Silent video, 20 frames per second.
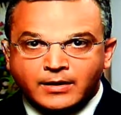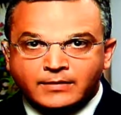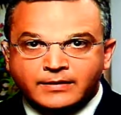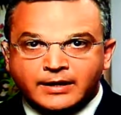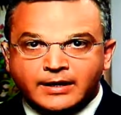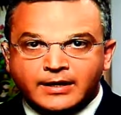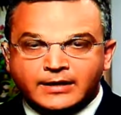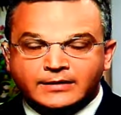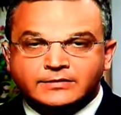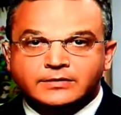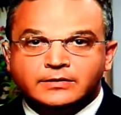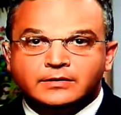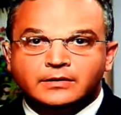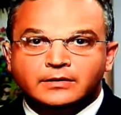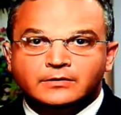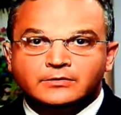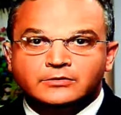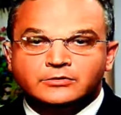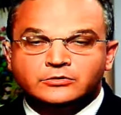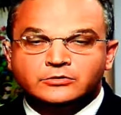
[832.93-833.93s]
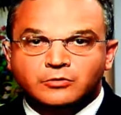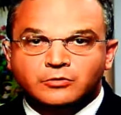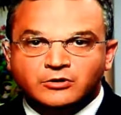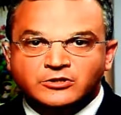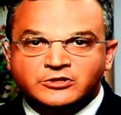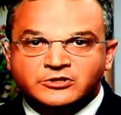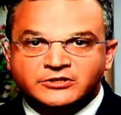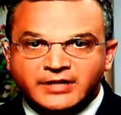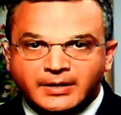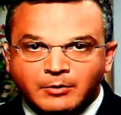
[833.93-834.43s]
that
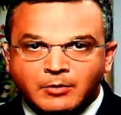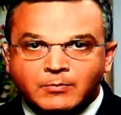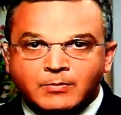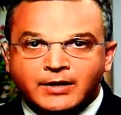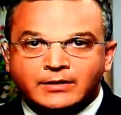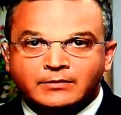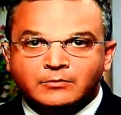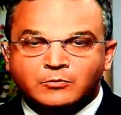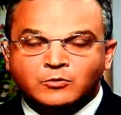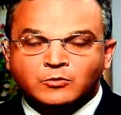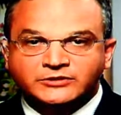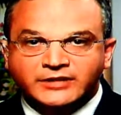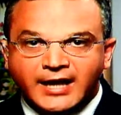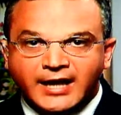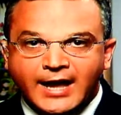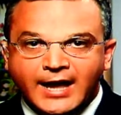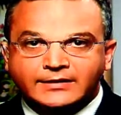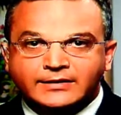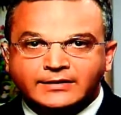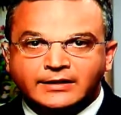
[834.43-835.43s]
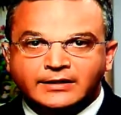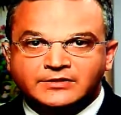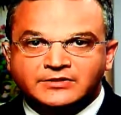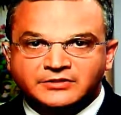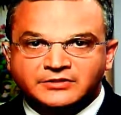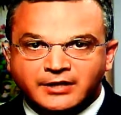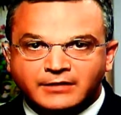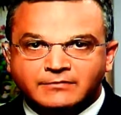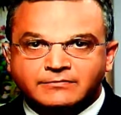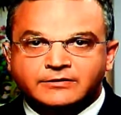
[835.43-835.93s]
George Zimmerman was acting in
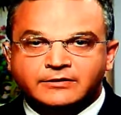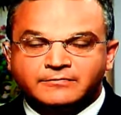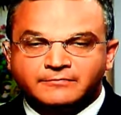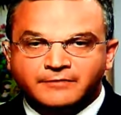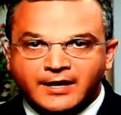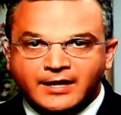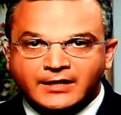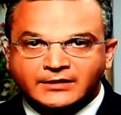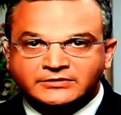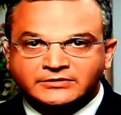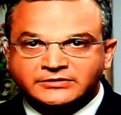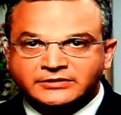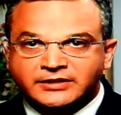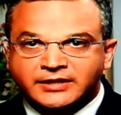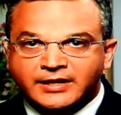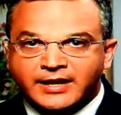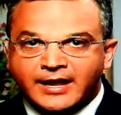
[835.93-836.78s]
self-defense